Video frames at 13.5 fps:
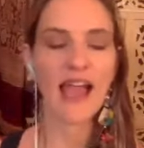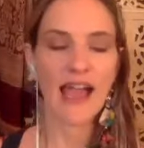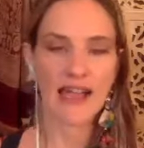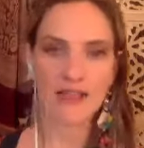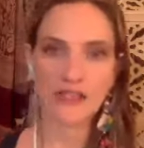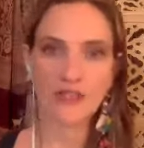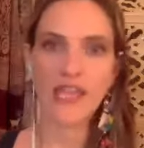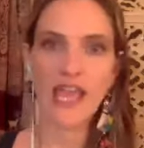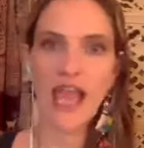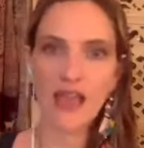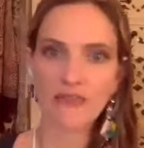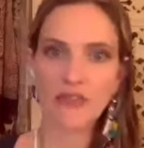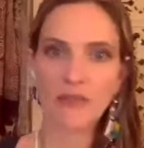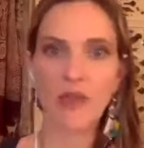actually
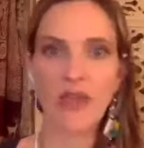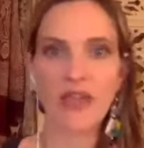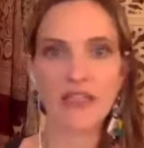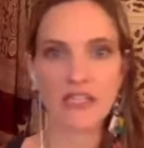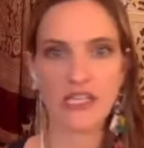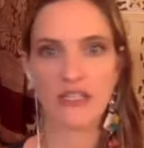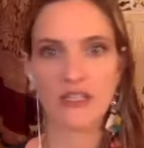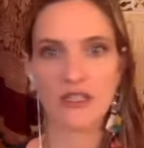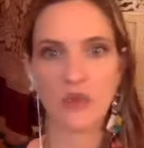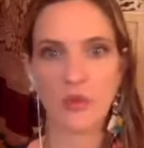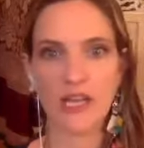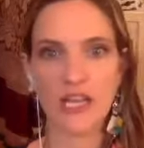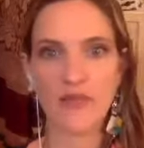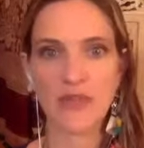have to pay attention to
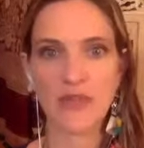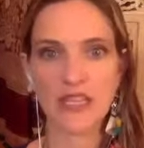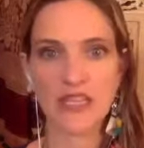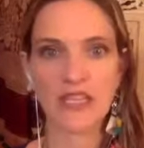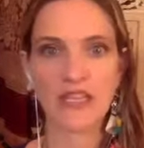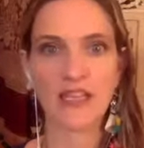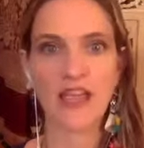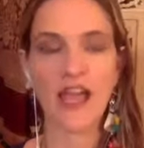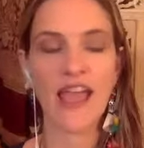what I'm eating.